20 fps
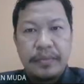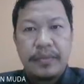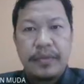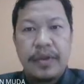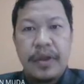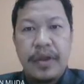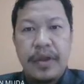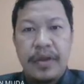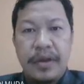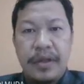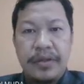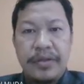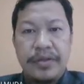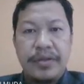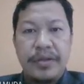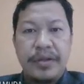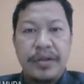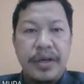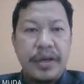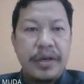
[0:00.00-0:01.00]
Okay, you can
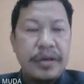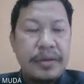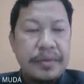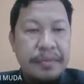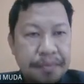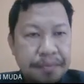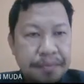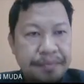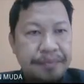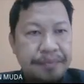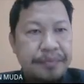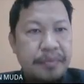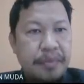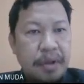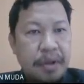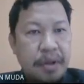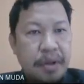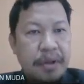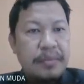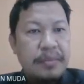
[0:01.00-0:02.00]
see
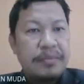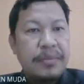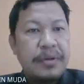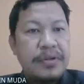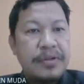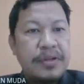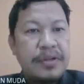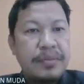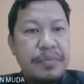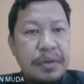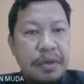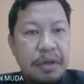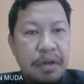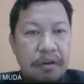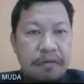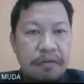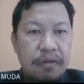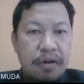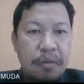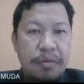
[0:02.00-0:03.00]
Principle
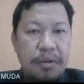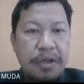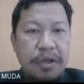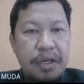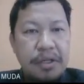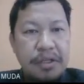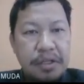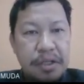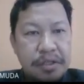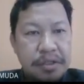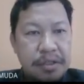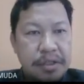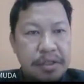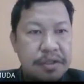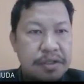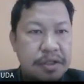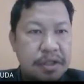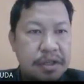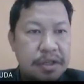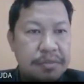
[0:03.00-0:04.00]
of Communication
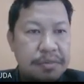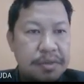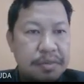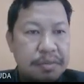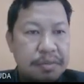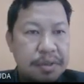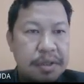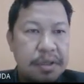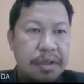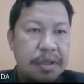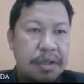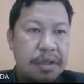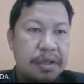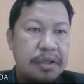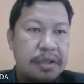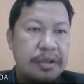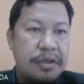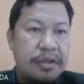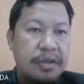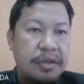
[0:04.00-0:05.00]
Systems,
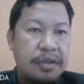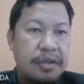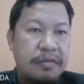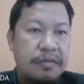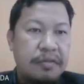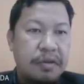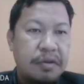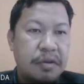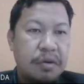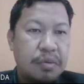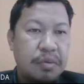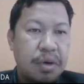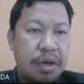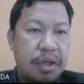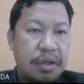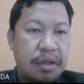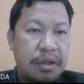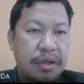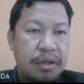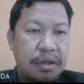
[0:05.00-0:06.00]

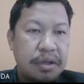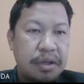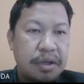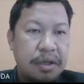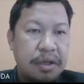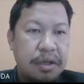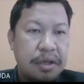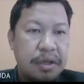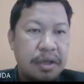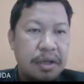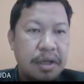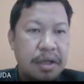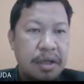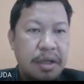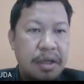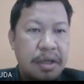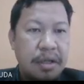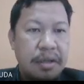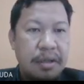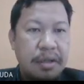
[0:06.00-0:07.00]
BEE3413.
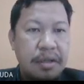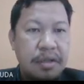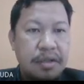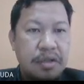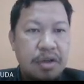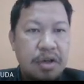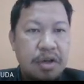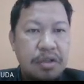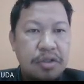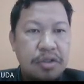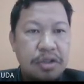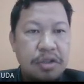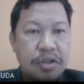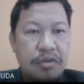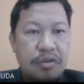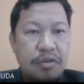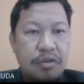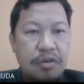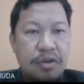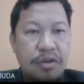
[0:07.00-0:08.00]
This course
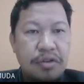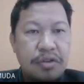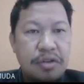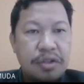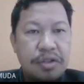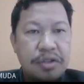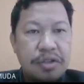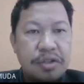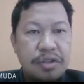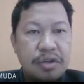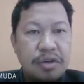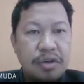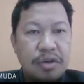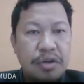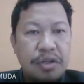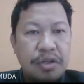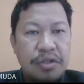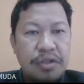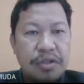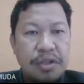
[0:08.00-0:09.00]
introduces
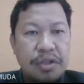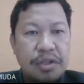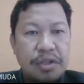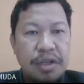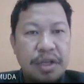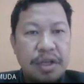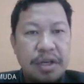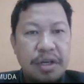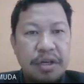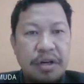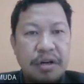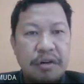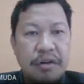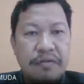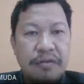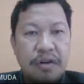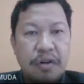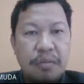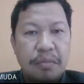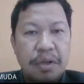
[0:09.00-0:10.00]
theories in area
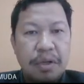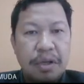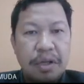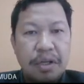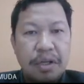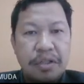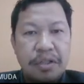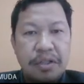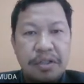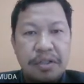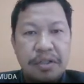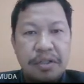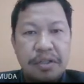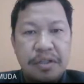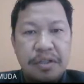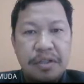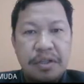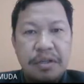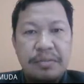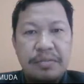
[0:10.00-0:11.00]
of communication
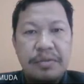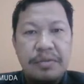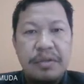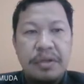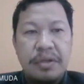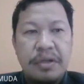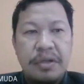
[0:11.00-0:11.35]
systems.